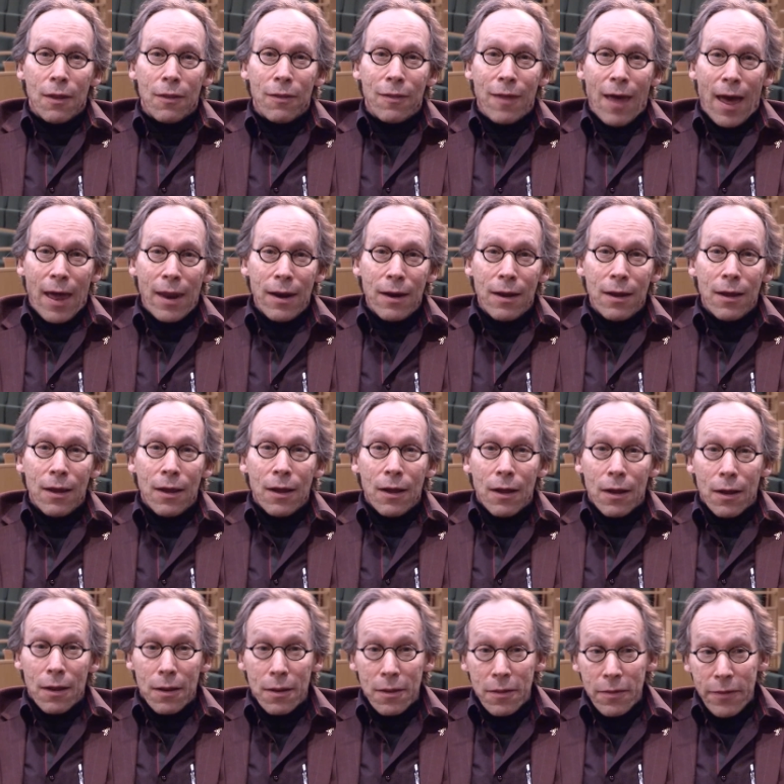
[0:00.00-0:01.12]
that,
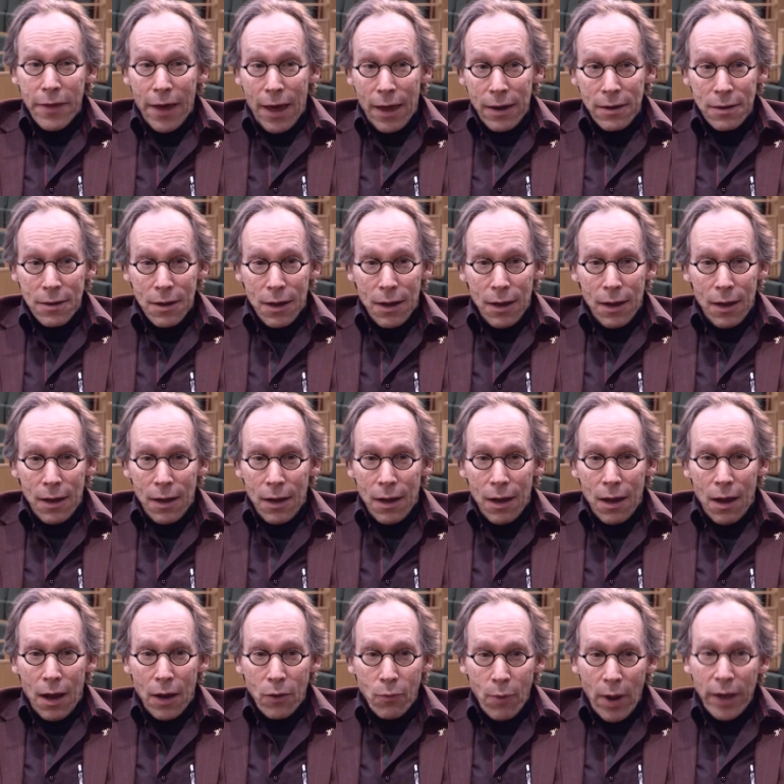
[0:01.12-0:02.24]
that uh,
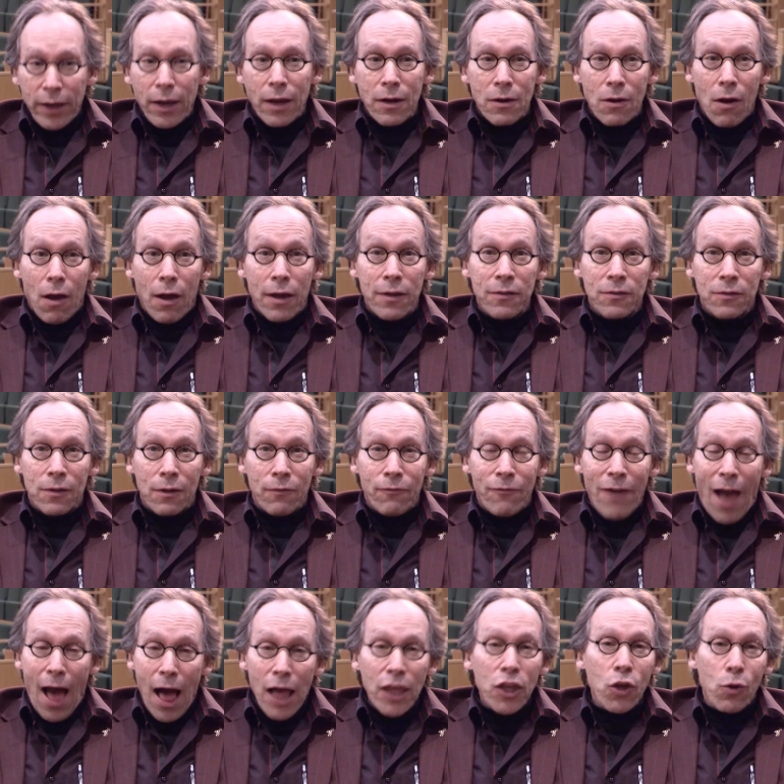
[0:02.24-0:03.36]
I recognize the
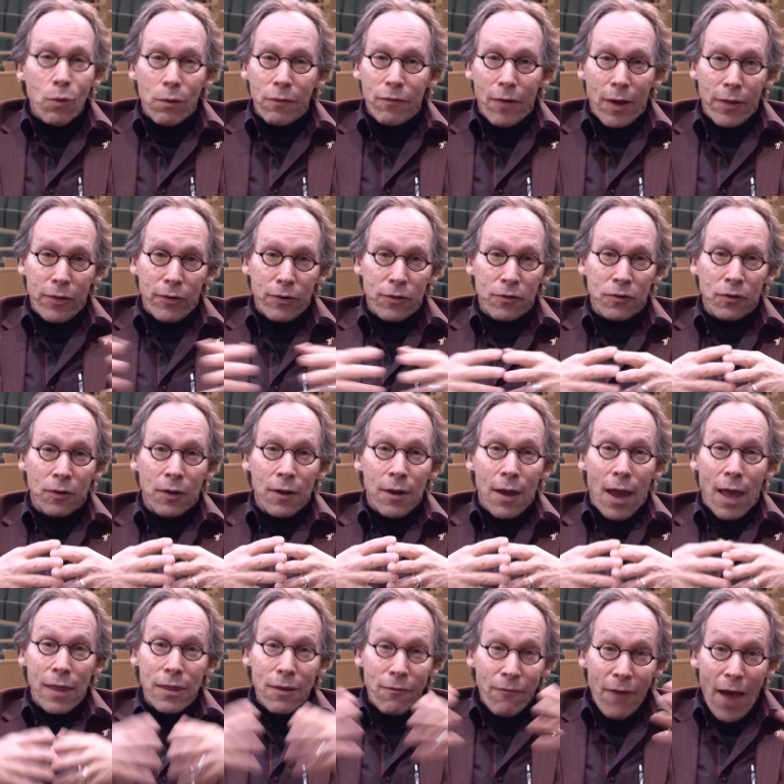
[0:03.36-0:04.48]
value of others
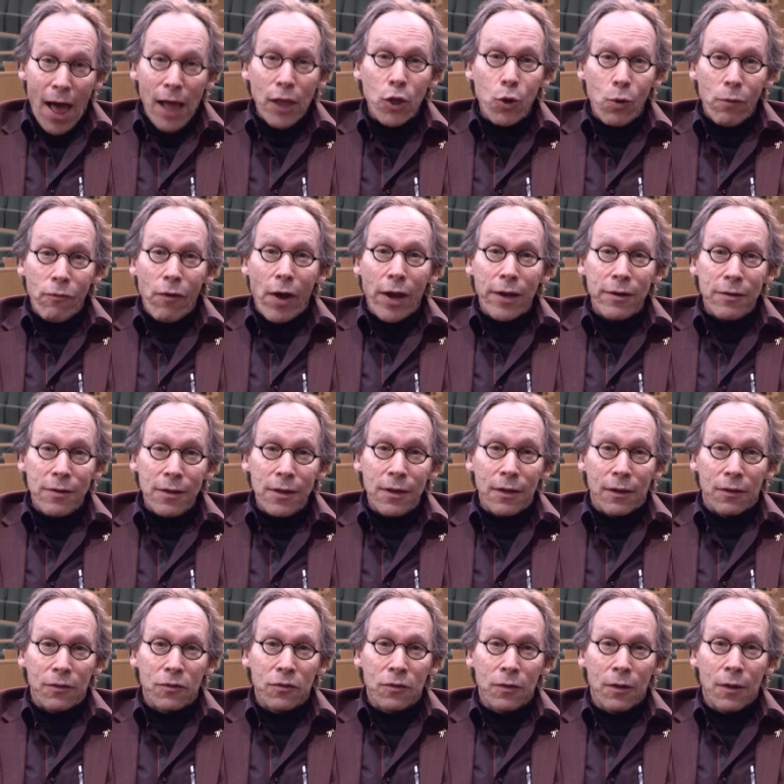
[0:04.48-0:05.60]
and the value of
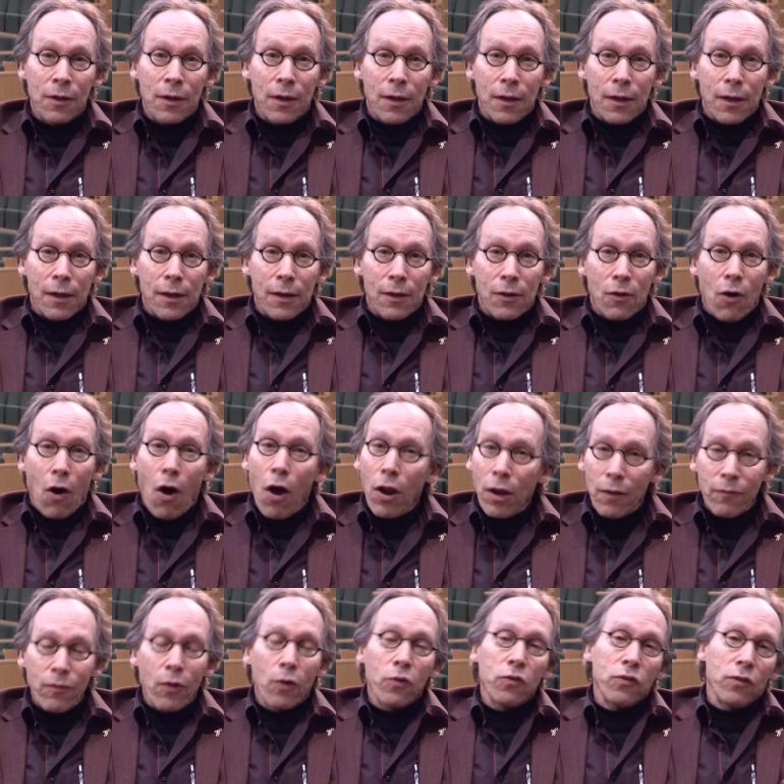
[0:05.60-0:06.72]
ideas all
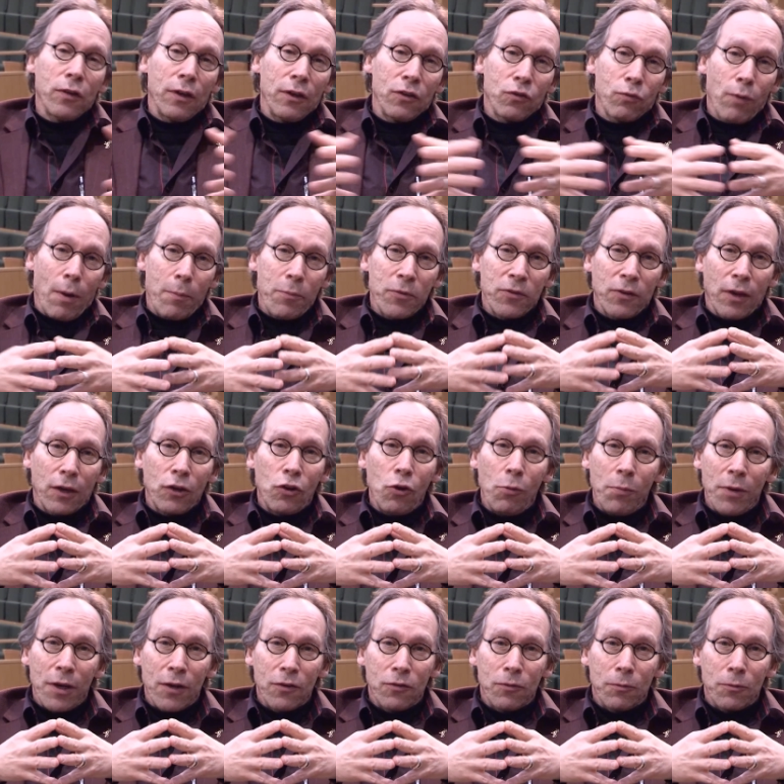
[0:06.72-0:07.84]
of those things represent
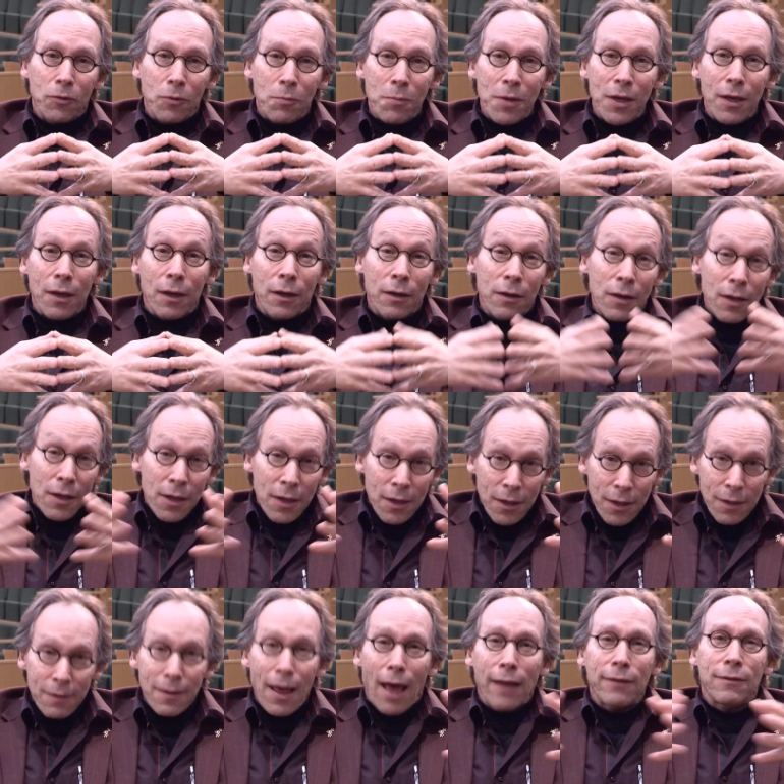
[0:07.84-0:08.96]
humanism to me, and
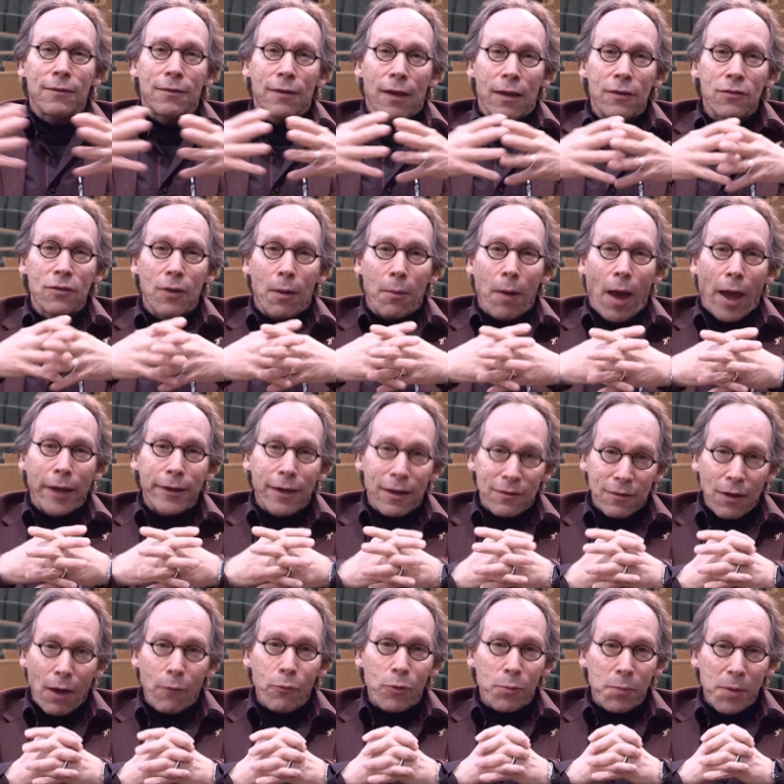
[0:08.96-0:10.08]
in that sense, I,
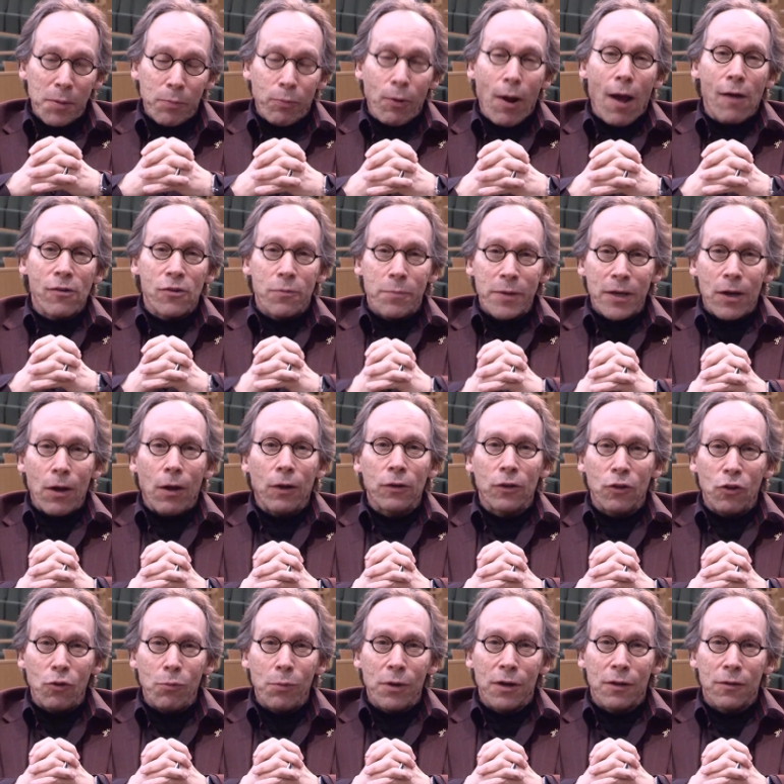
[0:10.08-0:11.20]
guess I would be proud to be called a
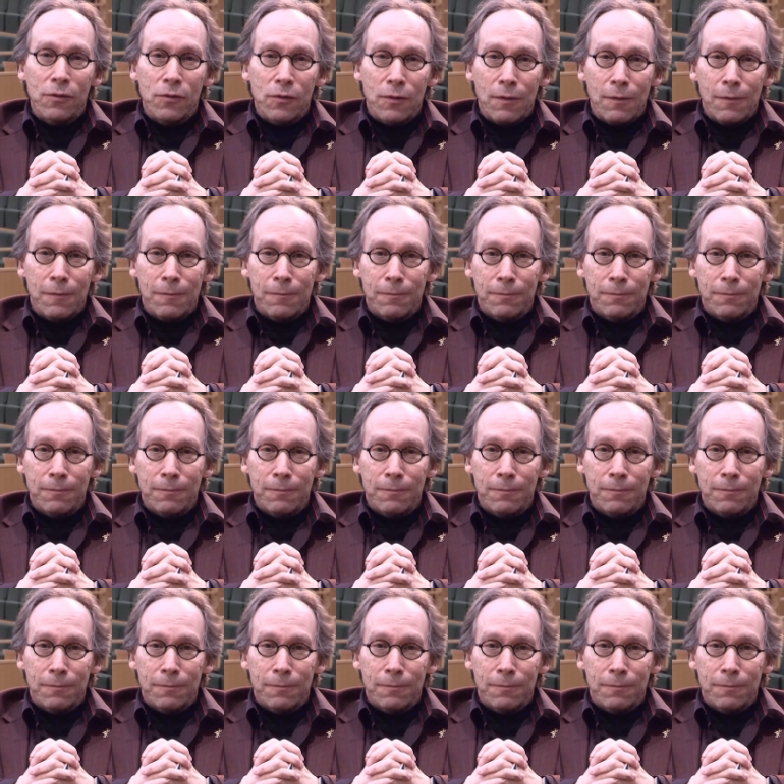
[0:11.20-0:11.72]
humanist.